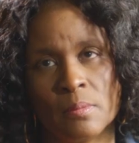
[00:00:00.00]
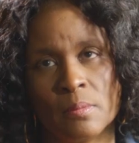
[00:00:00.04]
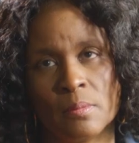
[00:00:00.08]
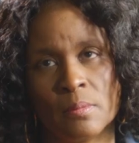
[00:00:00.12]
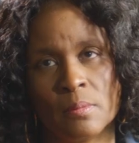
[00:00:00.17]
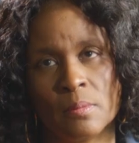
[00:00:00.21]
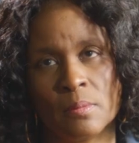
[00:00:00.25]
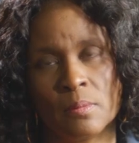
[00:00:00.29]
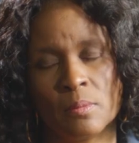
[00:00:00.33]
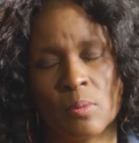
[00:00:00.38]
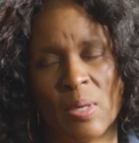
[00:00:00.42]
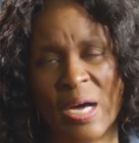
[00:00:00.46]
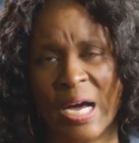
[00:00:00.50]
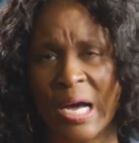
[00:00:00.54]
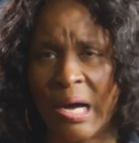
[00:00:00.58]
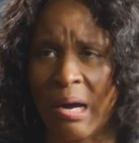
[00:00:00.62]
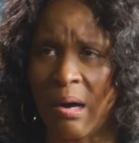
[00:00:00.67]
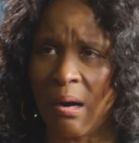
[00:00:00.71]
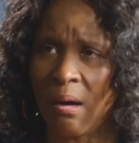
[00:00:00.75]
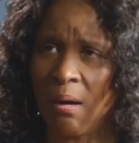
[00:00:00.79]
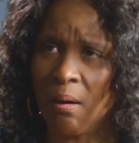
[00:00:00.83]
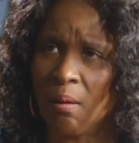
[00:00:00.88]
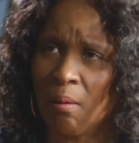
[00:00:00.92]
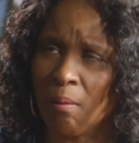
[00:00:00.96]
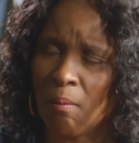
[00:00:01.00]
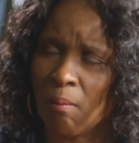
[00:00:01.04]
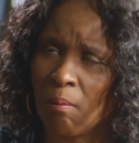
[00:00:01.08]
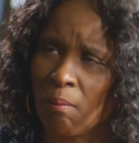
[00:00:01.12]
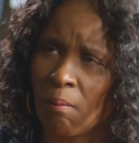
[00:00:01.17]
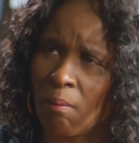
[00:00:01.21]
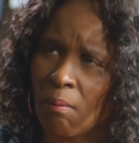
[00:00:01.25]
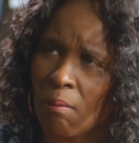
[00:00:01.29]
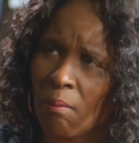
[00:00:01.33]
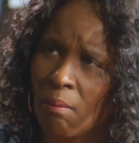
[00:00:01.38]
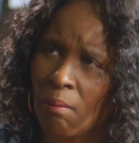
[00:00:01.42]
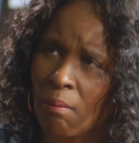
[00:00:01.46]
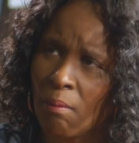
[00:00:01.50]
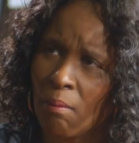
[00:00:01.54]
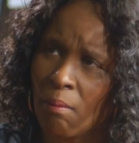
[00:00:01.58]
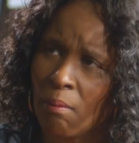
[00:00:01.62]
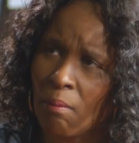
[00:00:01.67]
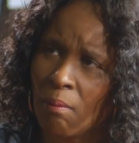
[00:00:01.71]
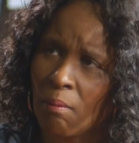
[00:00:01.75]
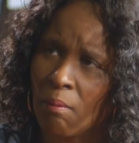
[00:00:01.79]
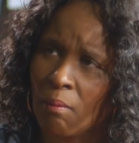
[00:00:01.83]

Nothing is said.